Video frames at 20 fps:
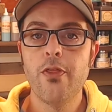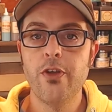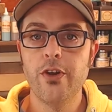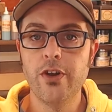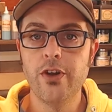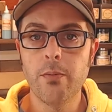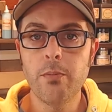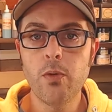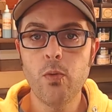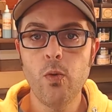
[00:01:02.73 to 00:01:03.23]
The
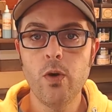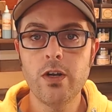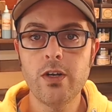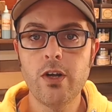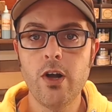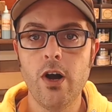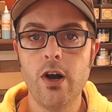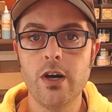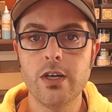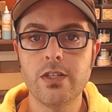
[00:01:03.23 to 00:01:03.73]
number
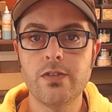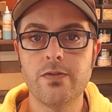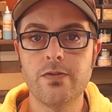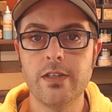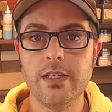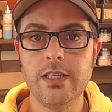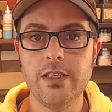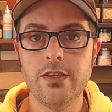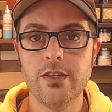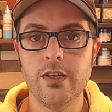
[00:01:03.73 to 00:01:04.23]
one cause
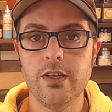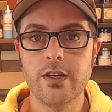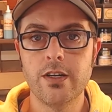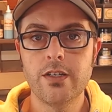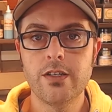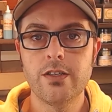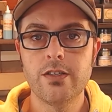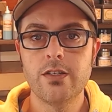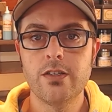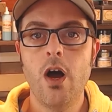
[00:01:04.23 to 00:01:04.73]
for these
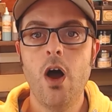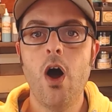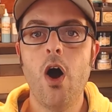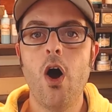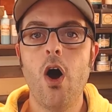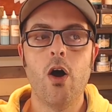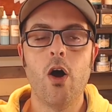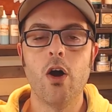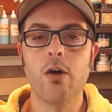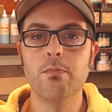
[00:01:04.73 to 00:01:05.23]
hooks
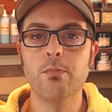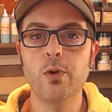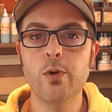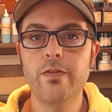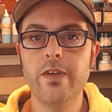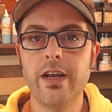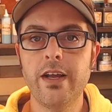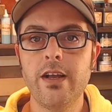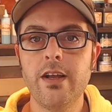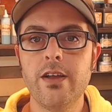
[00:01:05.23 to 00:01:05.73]
are
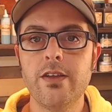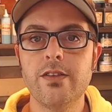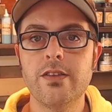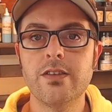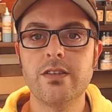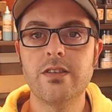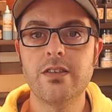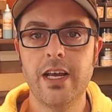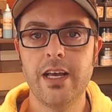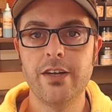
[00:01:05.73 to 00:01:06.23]
moving
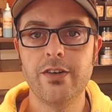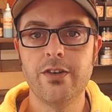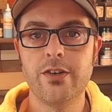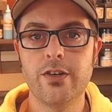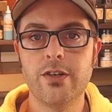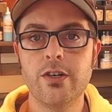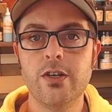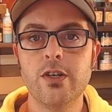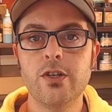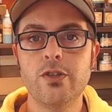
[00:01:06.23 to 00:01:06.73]
the
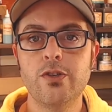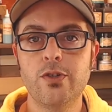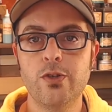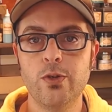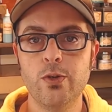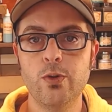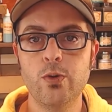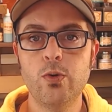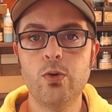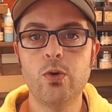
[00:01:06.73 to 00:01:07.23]
sander
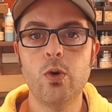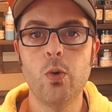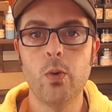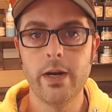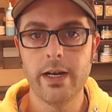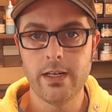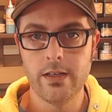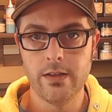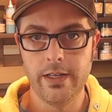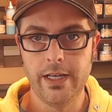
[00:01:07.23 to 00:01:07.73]
too
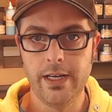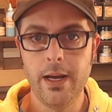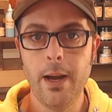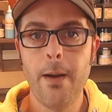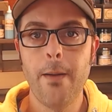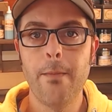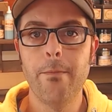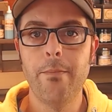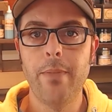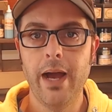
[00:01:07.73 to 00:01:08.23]
quickly,
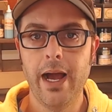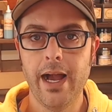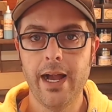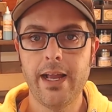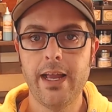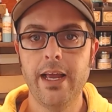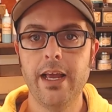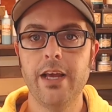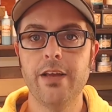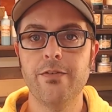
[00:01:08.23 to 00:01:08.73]

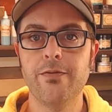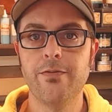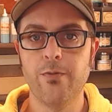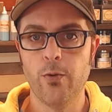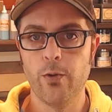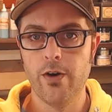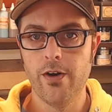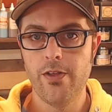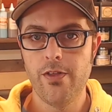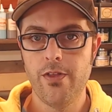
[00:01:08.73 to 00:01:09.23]
back and
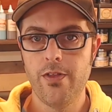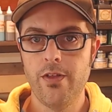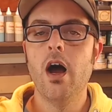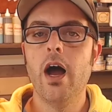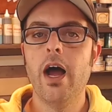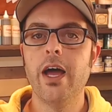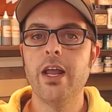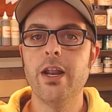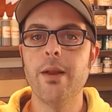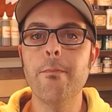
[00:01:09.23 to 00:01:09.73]
forth.
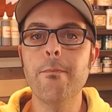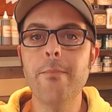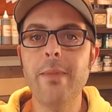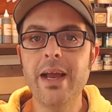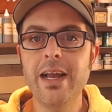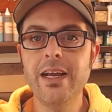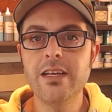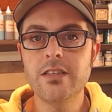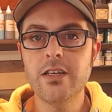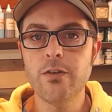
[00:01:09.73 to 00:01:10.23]
An
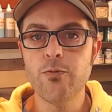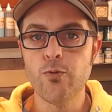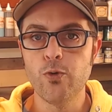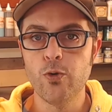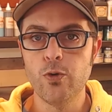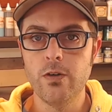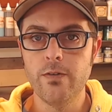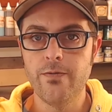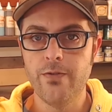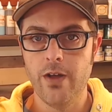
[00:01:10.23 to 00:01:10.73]
amazing
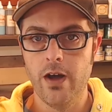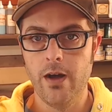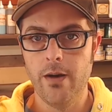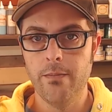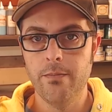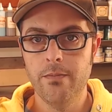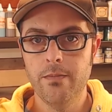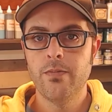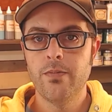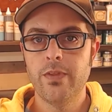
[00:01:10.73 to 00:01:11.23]
rule of
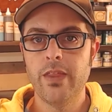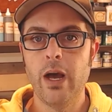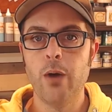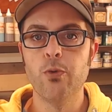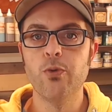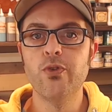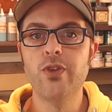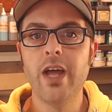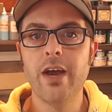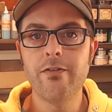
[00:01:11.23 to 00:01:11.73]
thumb
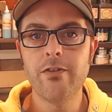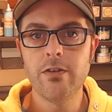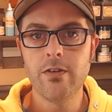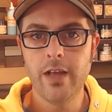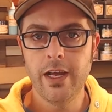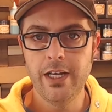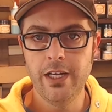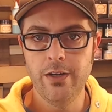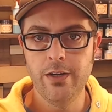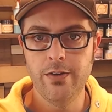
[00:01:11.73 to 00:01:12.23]
that will
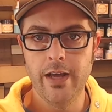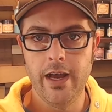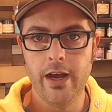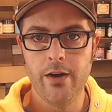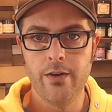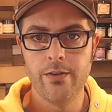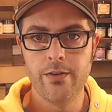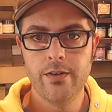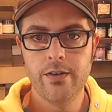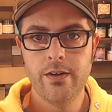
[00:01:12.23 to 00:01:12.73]
never let you
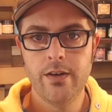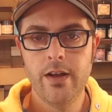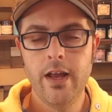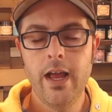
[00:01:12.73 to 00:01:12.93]
down